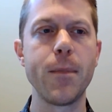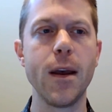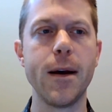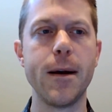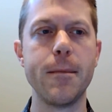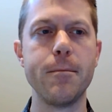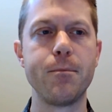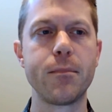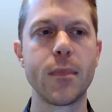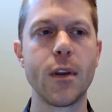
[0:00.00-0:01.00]

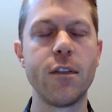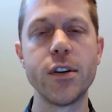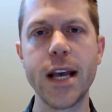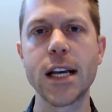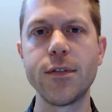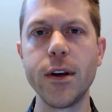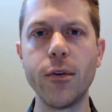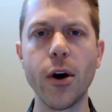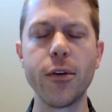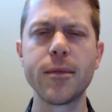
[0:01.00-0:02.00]
for tax free
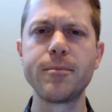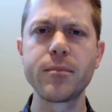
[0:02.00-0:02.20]
growth.